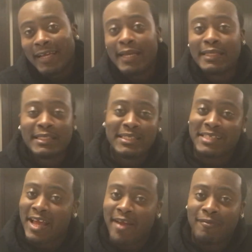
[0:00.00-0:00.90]
and
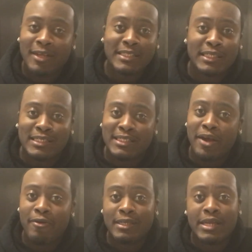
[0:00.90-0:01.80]
save this, because
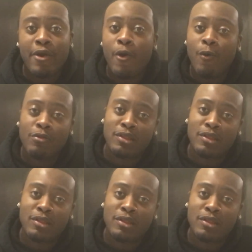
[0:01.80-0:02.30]
there is no